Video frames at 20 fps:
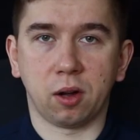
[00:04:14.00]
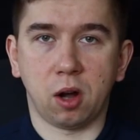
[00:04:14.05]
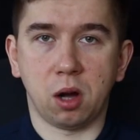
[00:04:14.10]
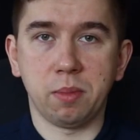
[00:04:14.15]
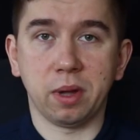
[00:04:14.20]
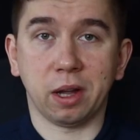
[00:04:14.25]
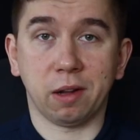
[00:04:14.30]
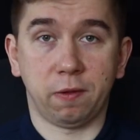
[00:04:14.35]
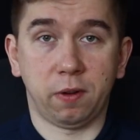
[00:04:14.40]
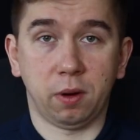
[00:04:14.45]

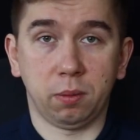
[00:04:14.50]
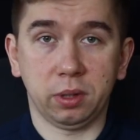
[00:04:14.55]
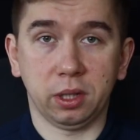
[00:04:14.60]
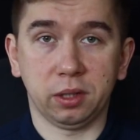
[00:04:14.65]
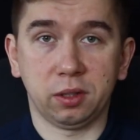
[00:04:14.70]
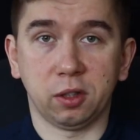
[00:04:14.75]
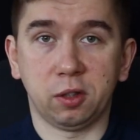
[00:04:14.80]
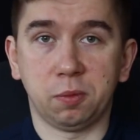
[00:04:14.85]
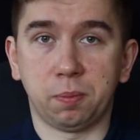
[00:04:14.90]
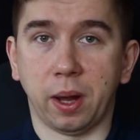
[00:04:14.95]
coming from
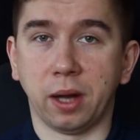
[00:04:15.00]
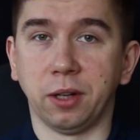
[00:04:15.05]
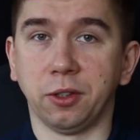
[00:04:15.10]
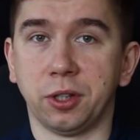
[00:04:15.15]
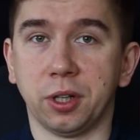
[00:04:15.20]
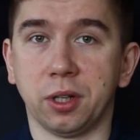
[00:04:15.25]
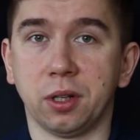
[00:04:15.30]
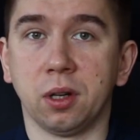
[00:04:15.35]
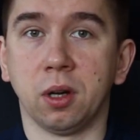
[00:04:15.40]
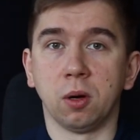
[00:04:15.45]
the
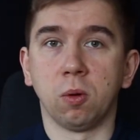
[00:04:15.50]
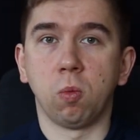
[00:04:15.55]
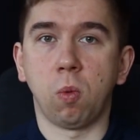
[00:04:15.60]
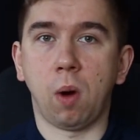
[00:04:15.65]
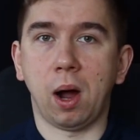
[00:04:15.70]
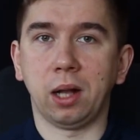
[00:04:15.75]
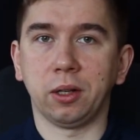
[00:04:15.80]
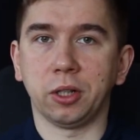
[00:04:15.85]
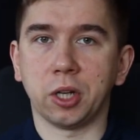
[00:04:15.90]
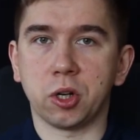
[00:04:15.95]
suspension
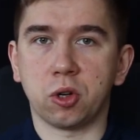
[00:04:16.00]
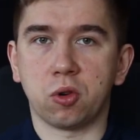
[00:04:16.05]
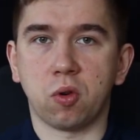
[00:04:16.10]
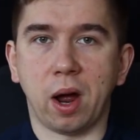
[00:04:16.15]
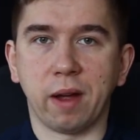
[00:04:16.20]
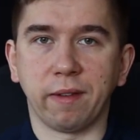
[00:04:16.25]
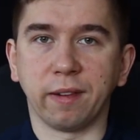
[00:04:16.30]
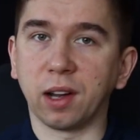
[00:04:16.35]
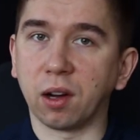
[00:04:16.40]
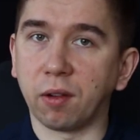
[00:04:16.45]
while you're
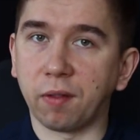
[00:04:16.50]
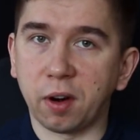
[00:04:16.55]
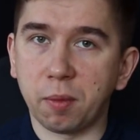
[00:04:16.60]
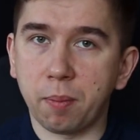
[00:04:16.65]
driving over